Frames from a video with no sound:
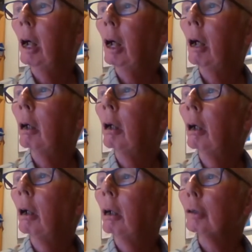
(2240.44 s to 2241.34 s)
are
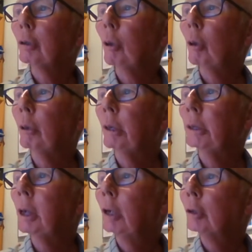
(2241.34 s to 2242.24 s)

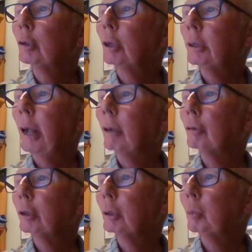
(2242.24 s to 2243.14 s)
Tory, to a
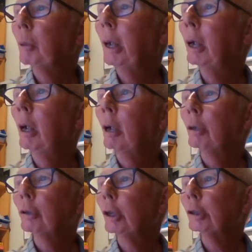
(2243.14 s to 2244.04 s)
council where
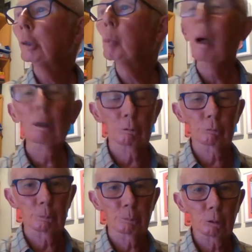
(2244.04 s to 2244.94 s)
31
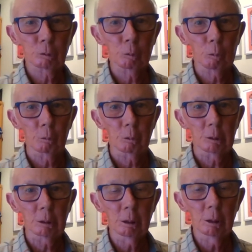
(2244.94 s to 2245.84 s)
of them are
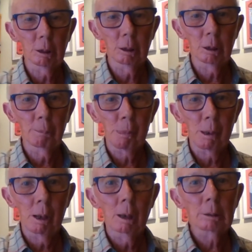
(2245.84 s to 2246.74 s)
Tory.
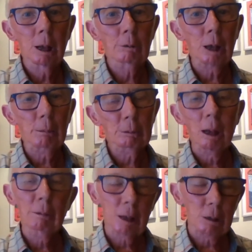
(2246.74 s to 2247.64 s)
Now that's
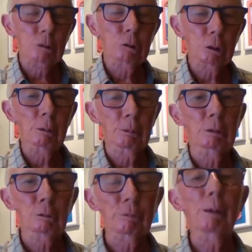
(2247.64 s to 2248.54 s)
a
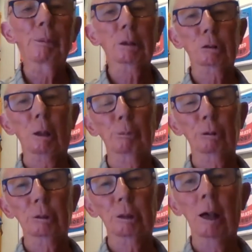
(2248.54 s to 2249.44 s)
very big
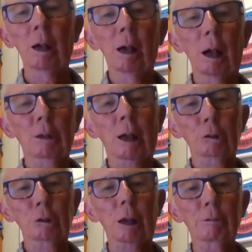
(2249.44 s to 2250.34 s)
assumption there, and
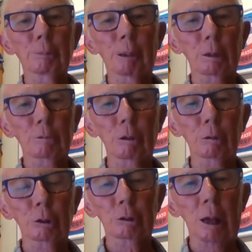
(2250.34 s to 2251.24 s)
that's that everybody
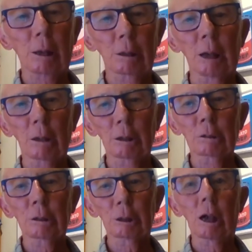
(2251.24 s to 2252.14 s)
votes exactly like
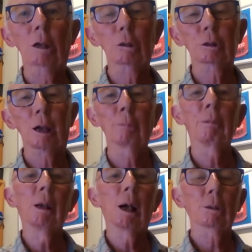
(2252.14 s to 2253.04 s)
they did last time,